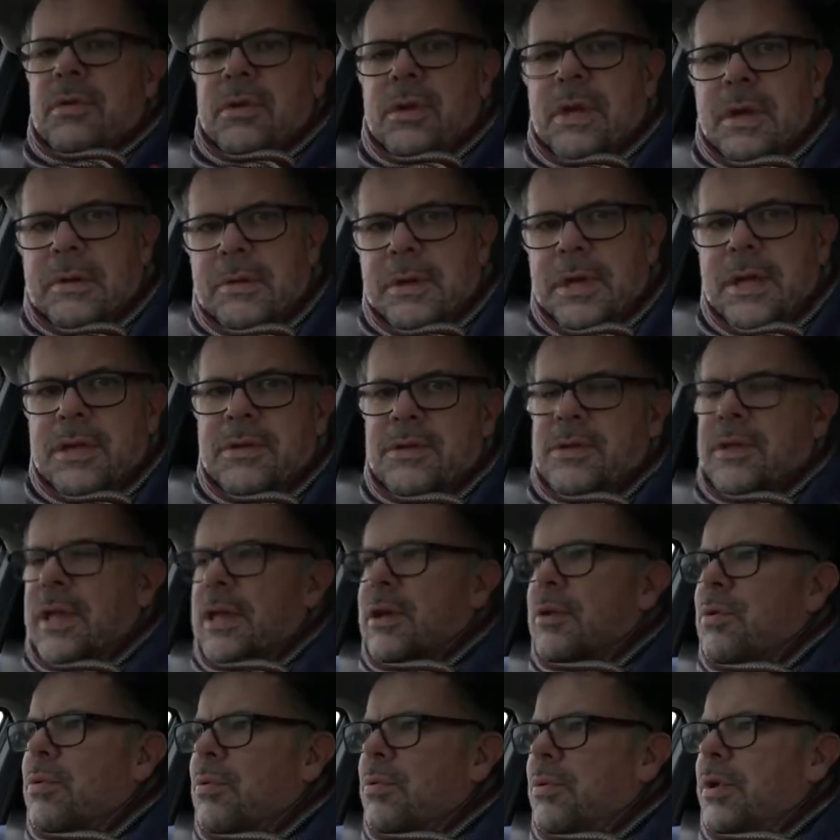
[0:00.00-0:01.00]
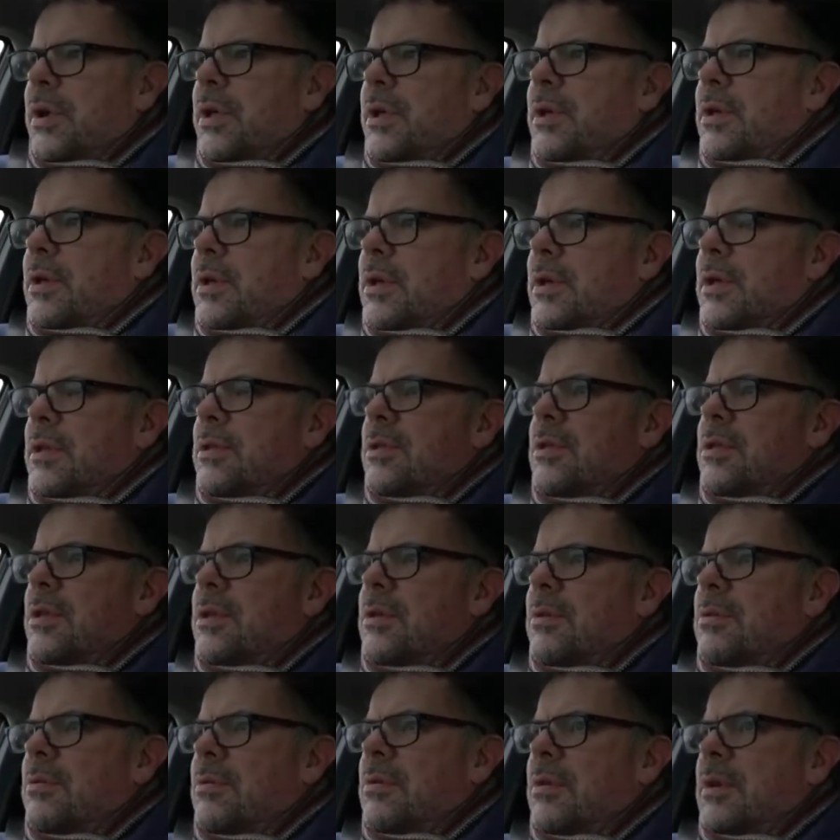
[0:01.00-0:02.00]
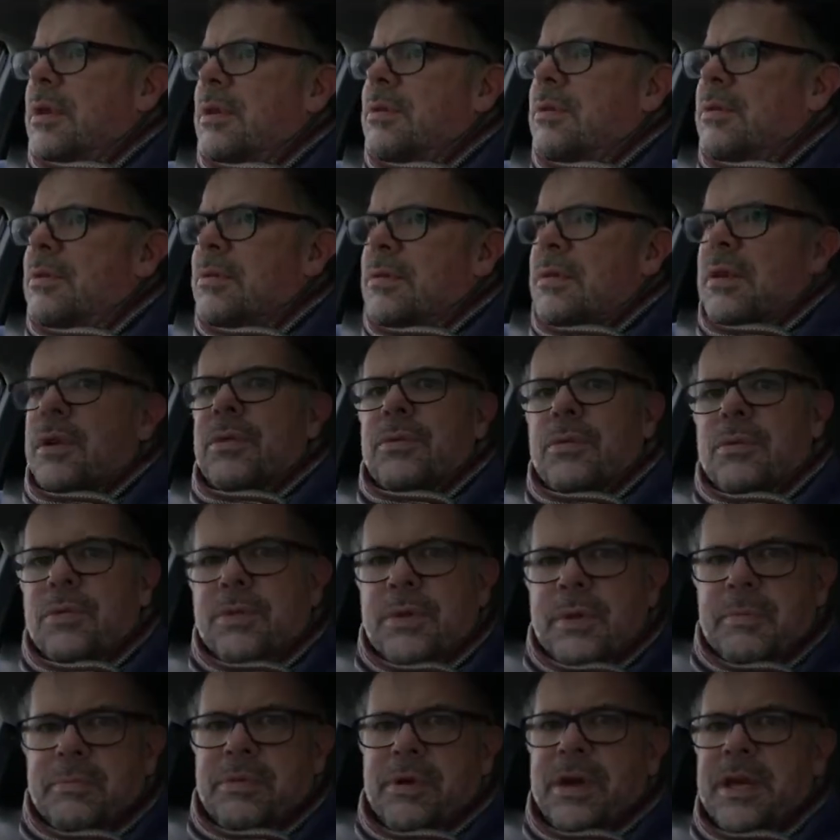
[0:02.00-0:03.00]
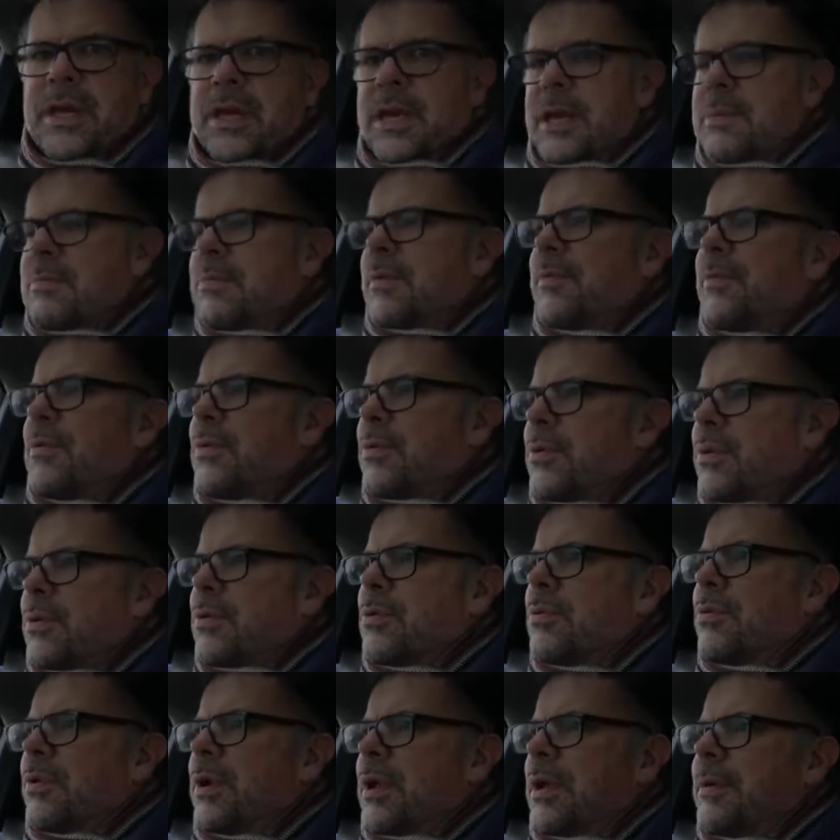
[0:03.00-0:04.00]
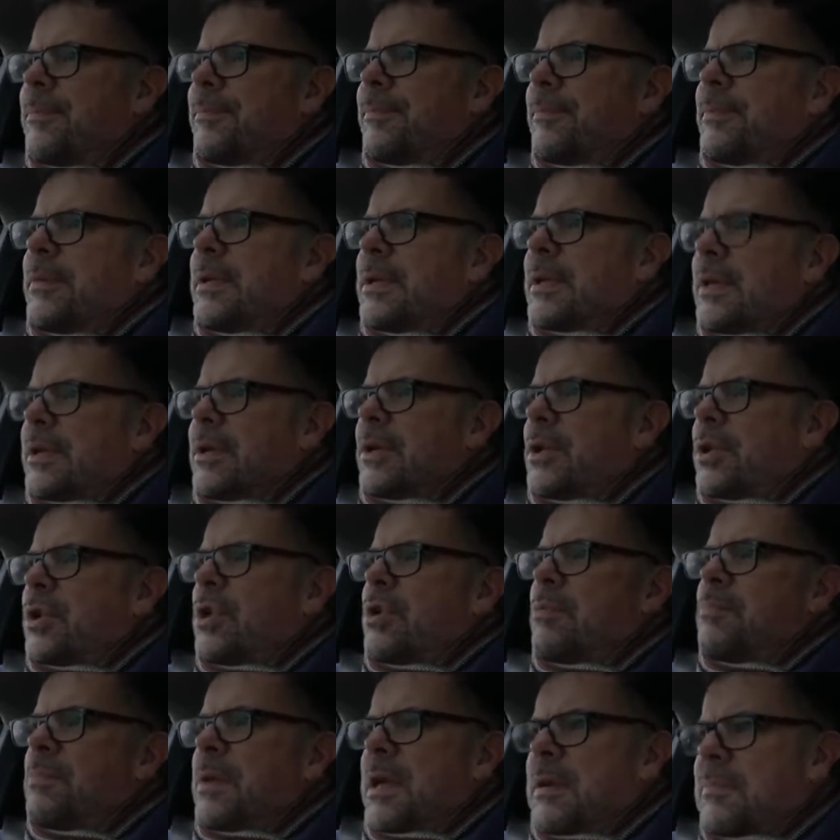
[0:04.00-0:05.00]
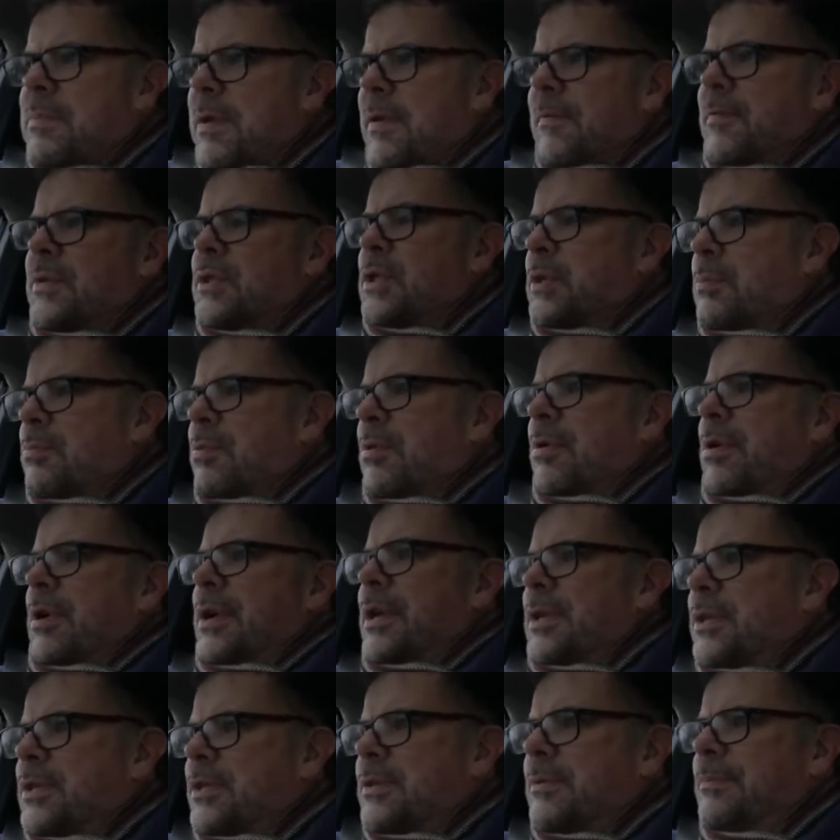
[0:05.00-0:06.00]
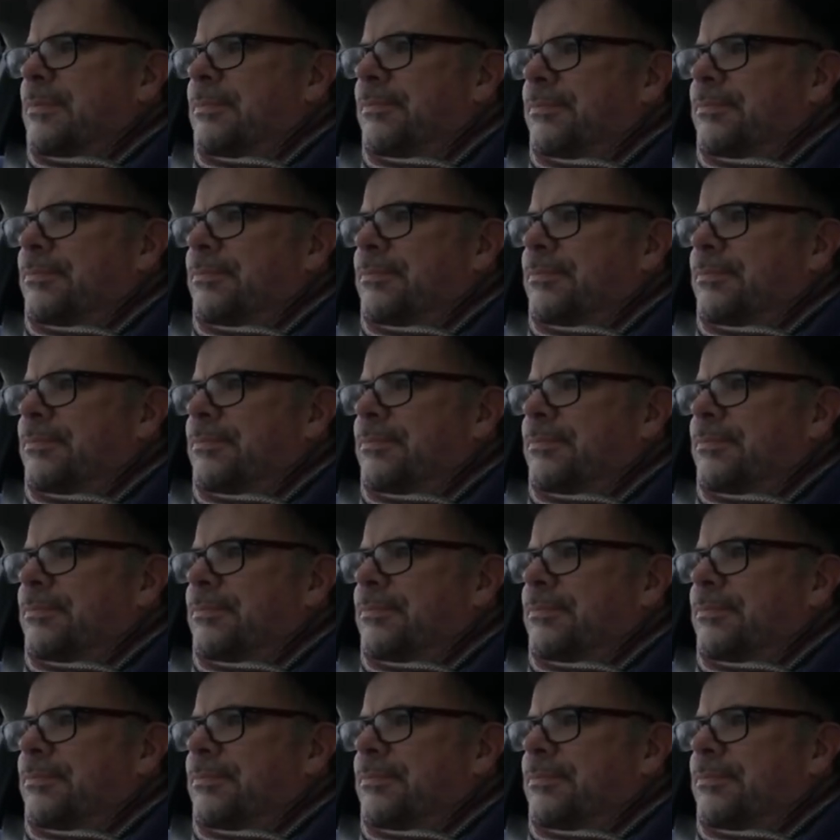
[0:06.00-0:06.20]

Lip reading: going into that corner, and you hadn't done all the braking before the corner, could be a bit of a surprise.